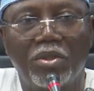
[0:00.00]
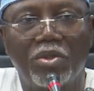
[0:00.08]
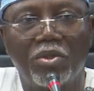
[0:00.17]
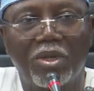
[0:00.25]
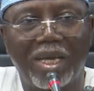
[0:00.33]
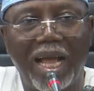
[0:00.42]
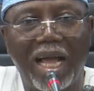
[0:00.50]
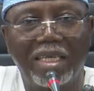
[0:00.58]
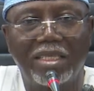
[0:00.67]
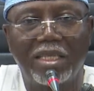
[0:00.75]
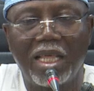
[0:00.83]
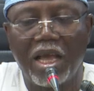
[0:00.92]
to
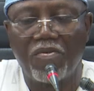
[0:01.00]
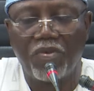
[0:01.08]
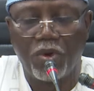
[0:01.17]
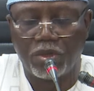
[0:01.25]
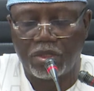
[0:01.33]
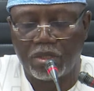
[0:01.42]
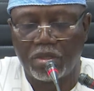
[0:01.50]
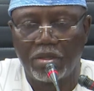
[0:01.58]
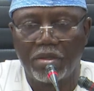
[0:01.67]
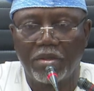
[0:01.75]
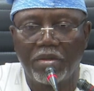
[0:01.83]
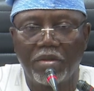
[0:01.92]
cast their vote
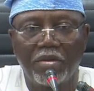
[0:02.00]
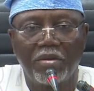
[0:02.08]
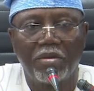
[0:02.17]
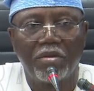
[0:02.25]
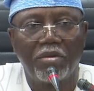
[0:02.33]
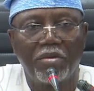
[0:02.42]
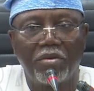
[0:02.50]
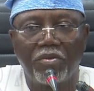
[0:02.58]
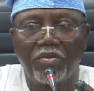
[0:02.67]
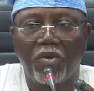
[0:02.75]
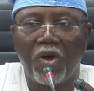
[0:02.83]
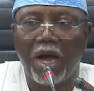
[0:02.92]

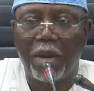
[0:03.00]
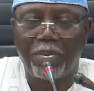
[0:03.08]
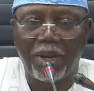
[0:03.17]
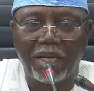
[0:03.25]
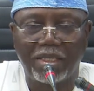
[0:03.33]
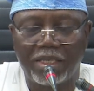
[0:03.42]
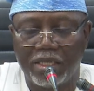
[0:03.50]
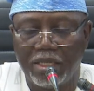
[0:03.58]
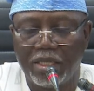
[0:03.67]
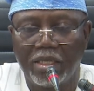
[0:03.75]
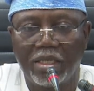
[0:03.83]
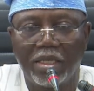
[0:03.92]
for our
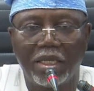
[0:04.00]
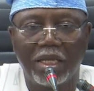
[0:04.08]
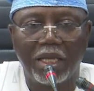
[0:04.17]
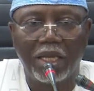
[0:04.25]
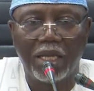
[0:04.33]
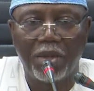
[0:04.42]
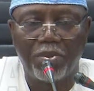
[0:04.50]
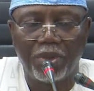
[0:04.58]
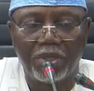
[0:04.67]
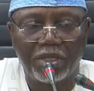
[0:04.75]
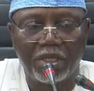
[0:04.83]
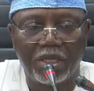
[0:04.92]
party,
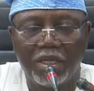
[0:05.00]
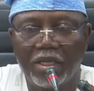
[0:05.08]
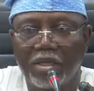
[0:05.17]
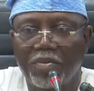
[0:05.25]
APC,